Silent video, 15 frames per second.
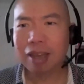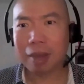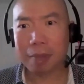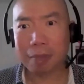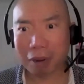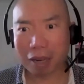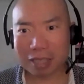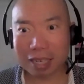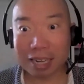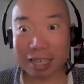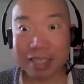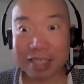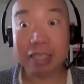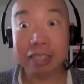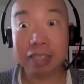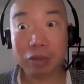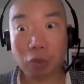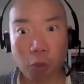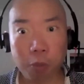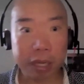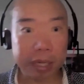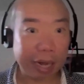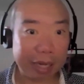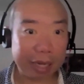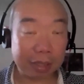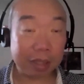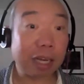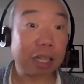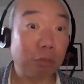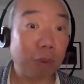And plus, it has ascorbic
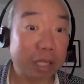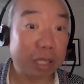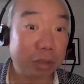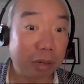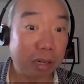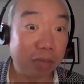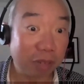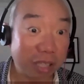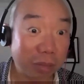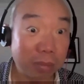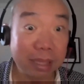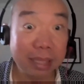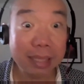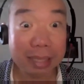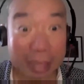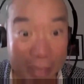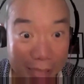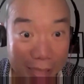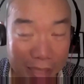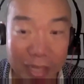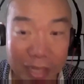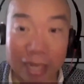acid, otherwise known as vitamin C.